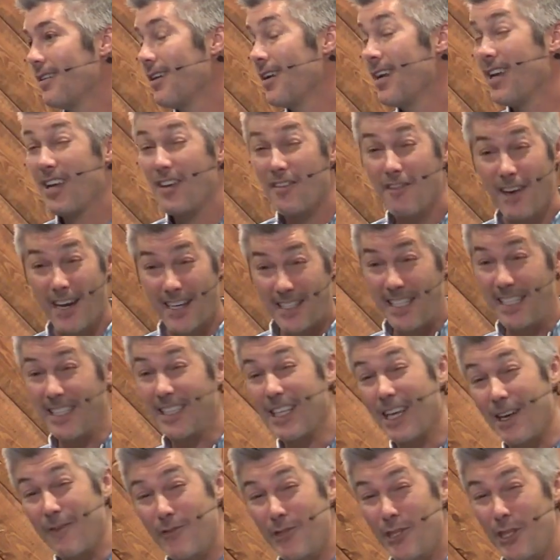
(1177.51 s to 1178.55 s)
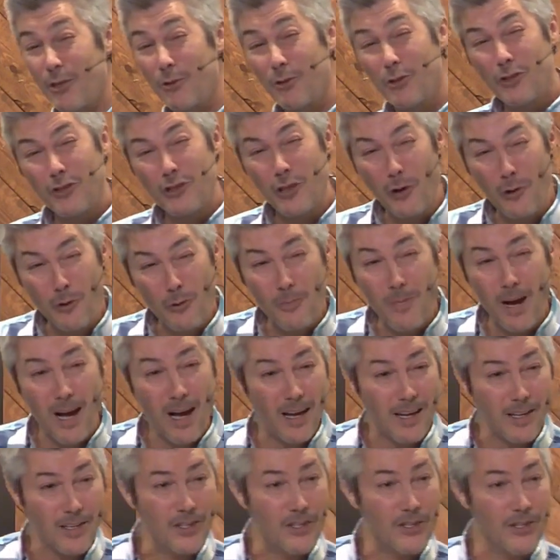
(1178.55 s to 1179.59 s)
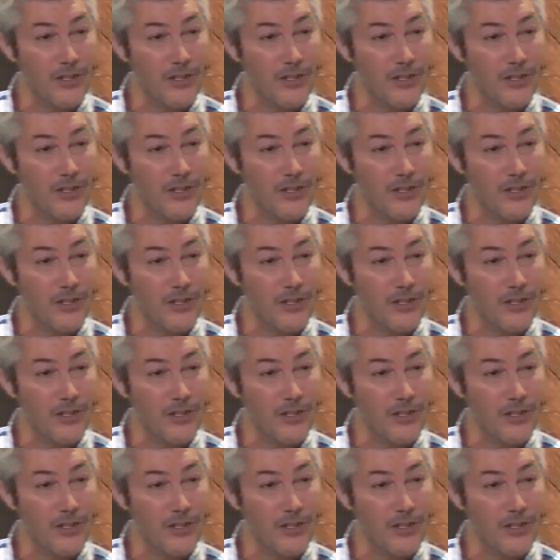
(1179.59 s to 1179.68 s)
fact, he loves you so much